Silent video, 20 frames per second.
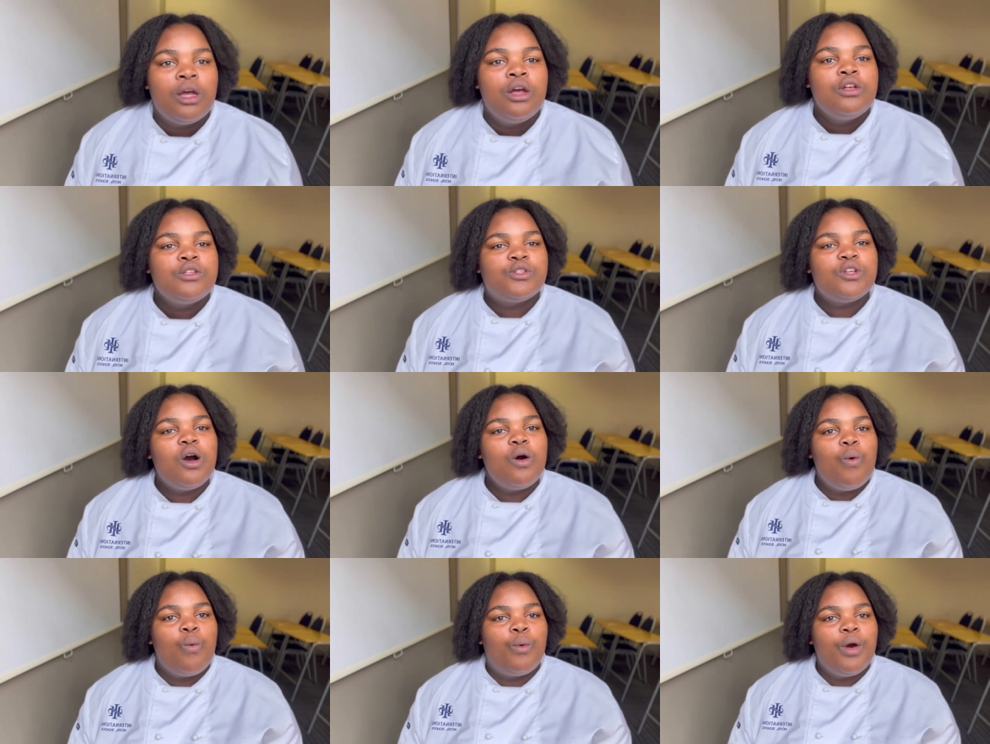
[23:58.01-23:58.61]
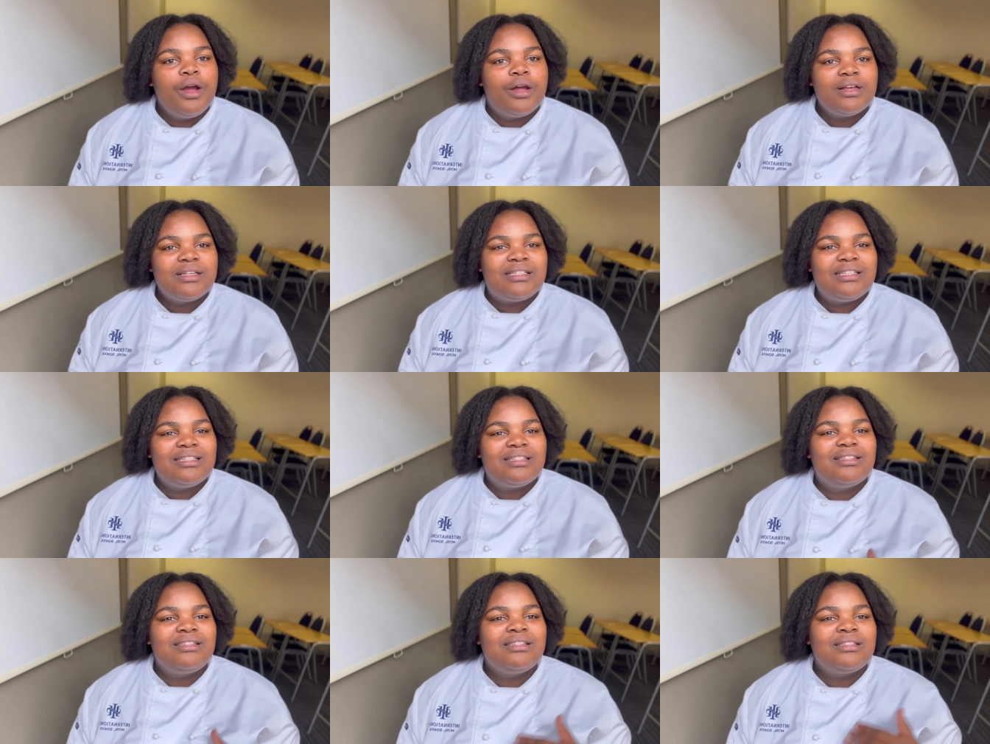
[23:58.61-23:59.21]
So work
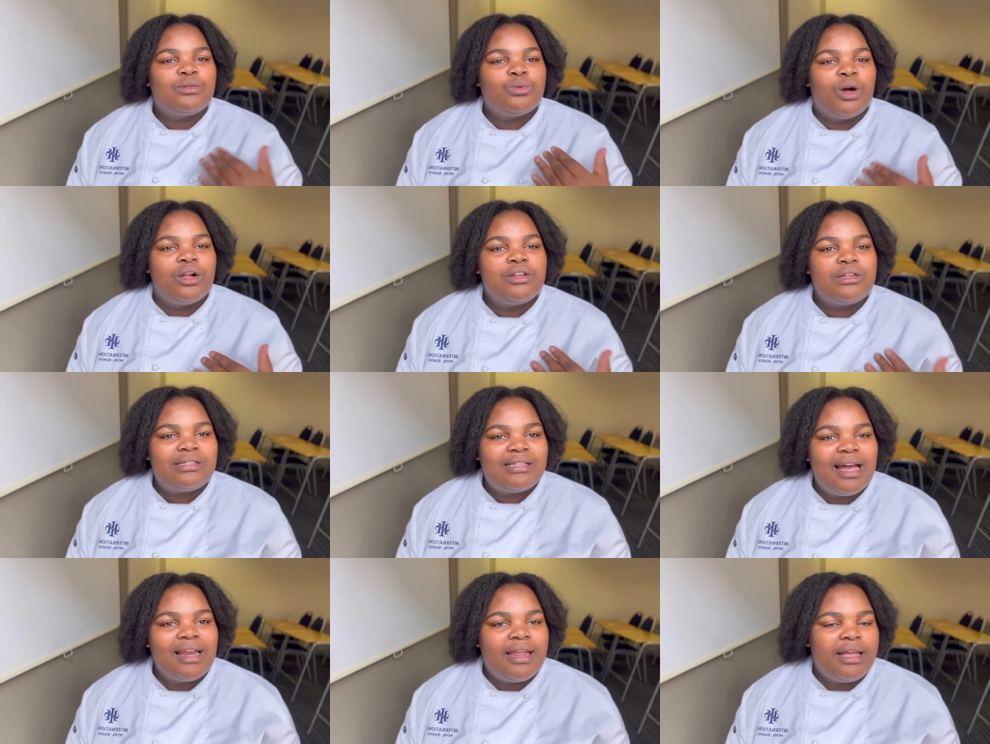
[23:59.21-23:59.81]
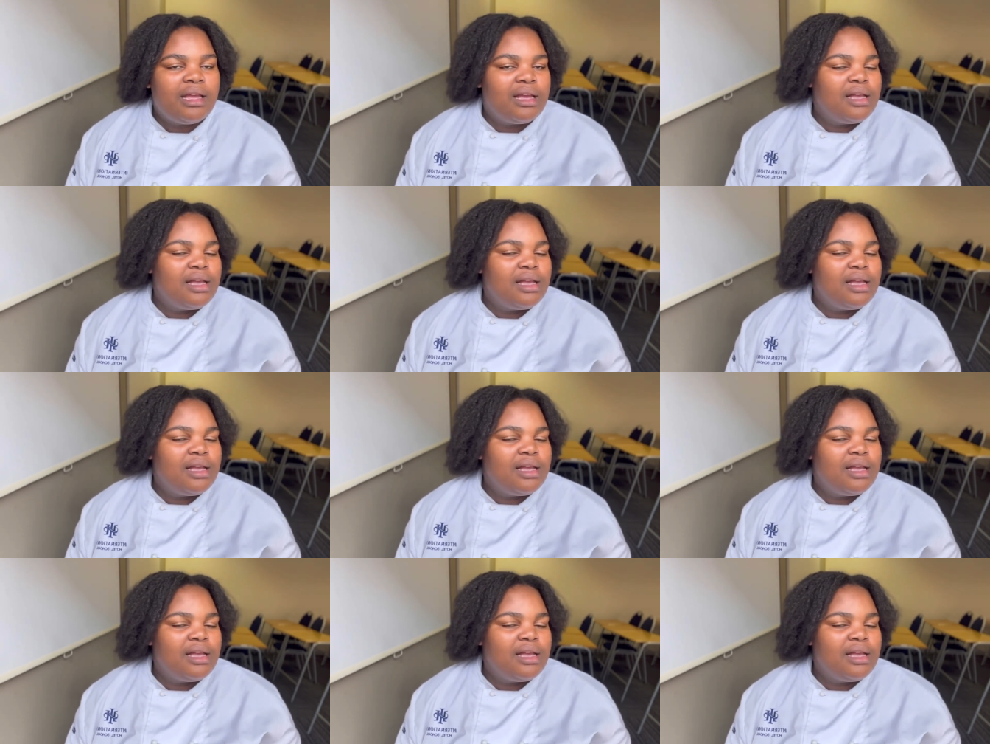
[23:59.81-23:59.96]
assistance while you're studying